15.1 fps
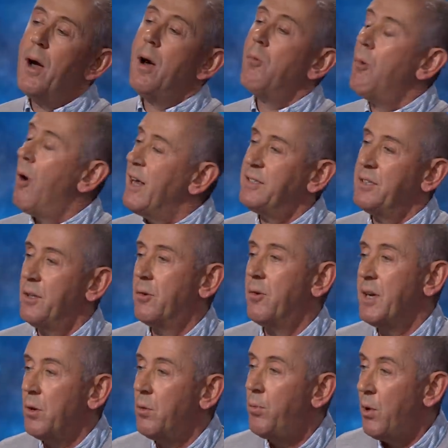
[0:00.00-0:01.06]
are right at the
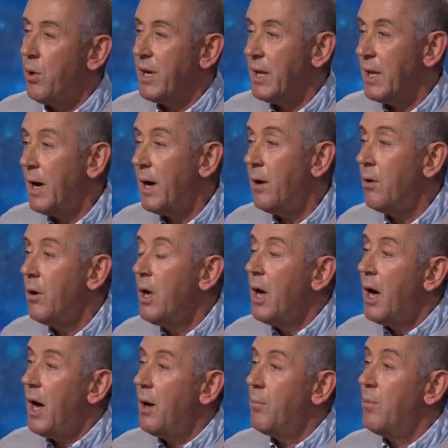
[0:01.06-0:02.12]
critical point now.
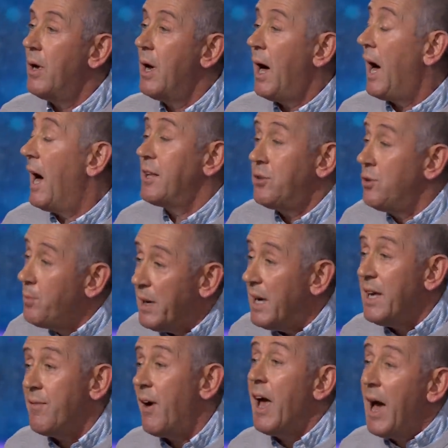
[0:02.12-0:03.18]
I do
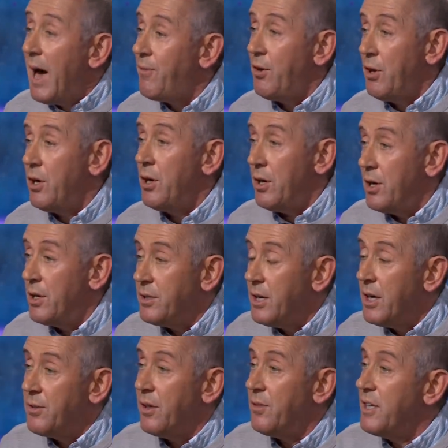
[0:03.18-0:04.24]
believe, I have heard,
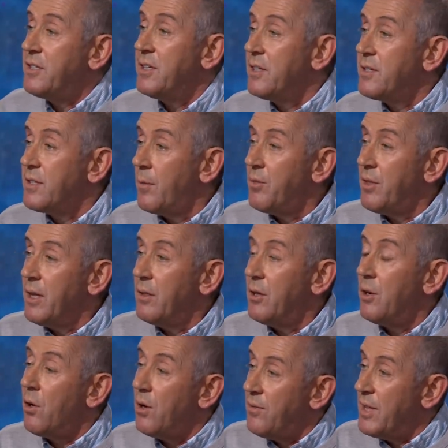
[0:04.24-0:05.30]
that this is something
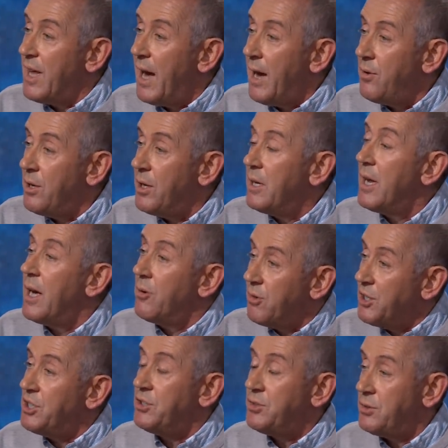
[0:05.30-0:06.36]
that Oliver Dowden and
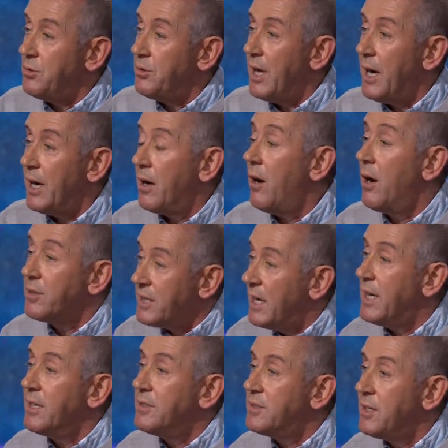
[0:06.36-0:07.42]
Rishi Sunak are
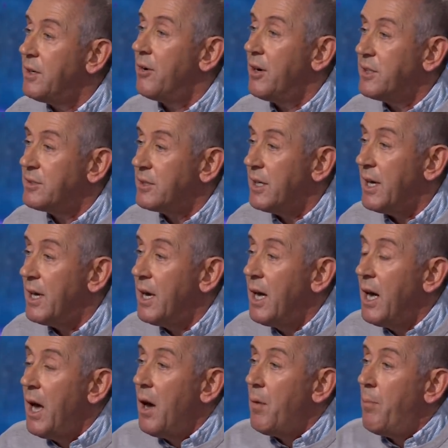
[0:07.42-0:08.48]
taking seriously.
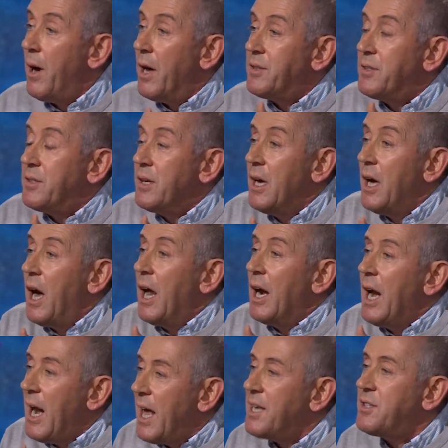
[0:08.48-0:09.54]
But
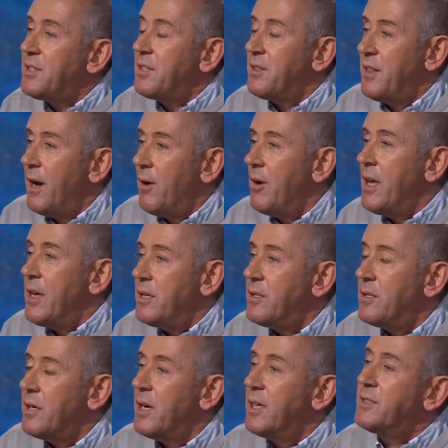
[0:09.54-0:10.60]
unless there
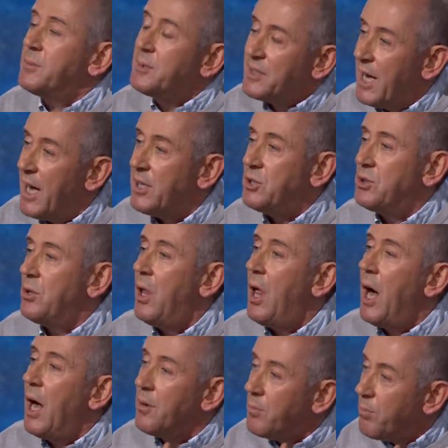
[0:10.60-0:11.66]
is a substantial,
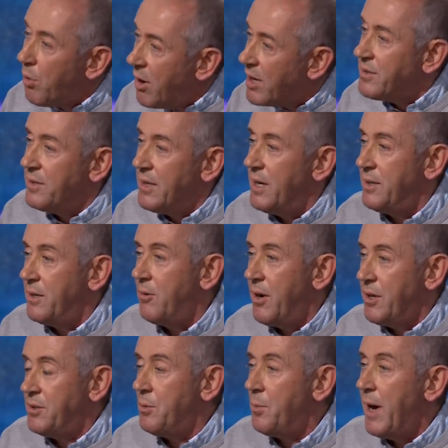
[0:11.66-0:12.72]
unprecedented
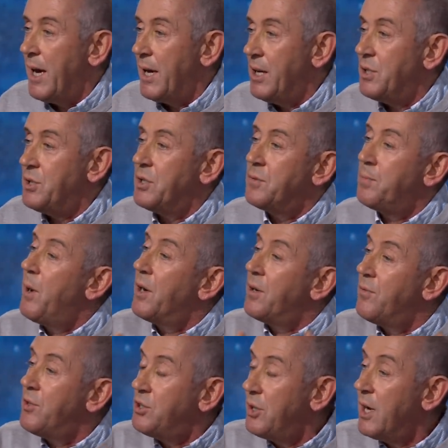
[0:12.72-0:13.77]
rescue package as part
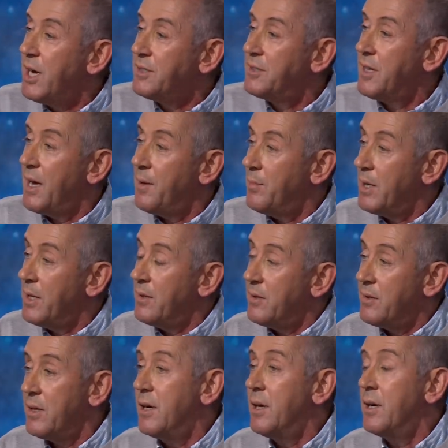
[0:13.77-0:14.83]
of the July statement,
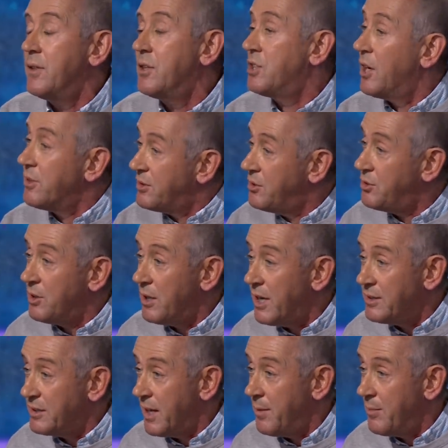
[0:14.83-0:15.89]
the Chancellor's July
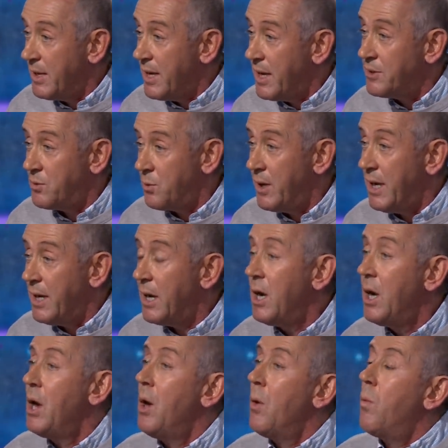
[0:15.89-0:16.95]
statement next week,
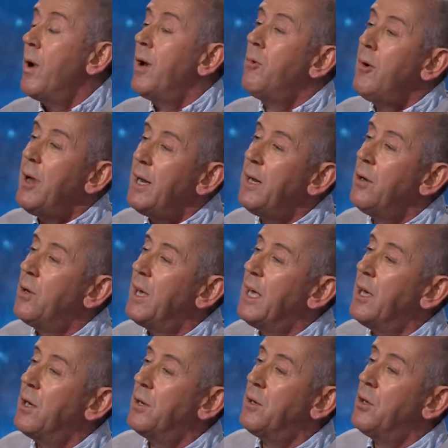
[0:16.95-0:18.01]
we're really
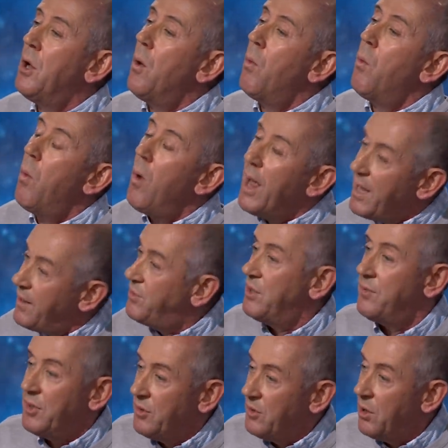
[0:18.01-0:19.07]
looking at waves of
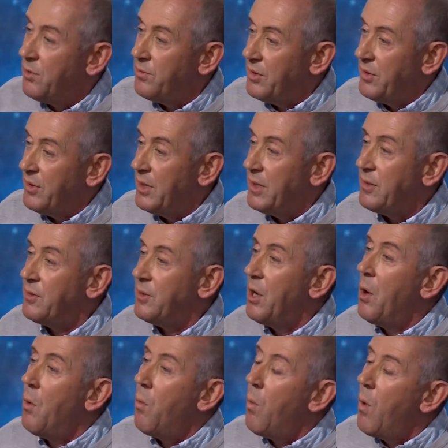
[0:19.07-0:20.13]
insolvencies,
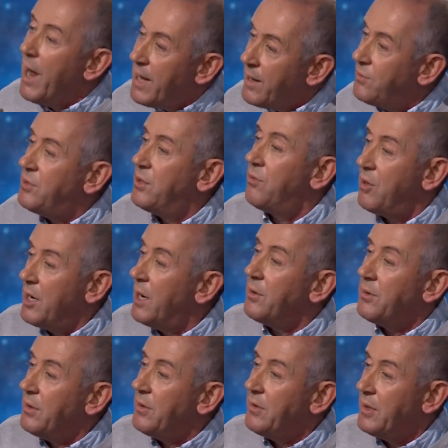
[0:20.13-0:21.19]
waves of
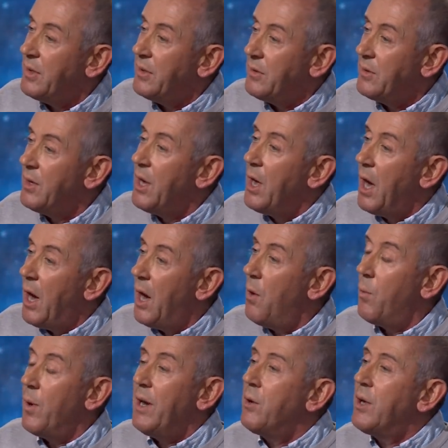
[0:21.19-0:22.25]
redundancies.
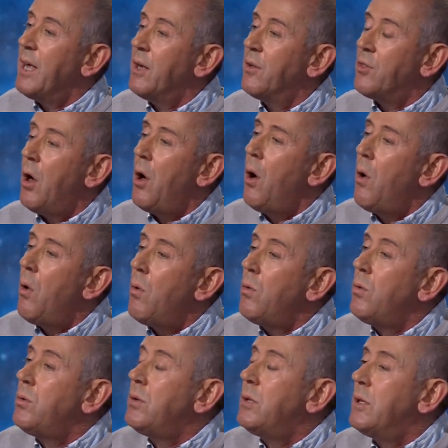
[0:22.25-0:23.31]
We're looking at the
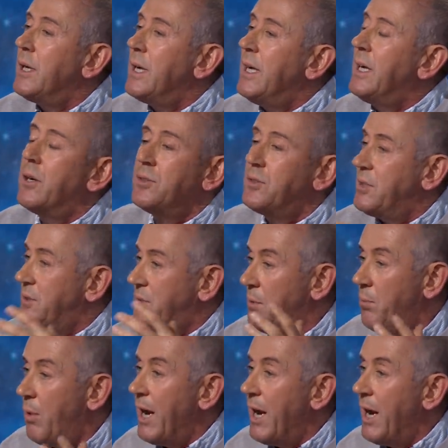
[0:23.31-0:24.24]
whole ecosystem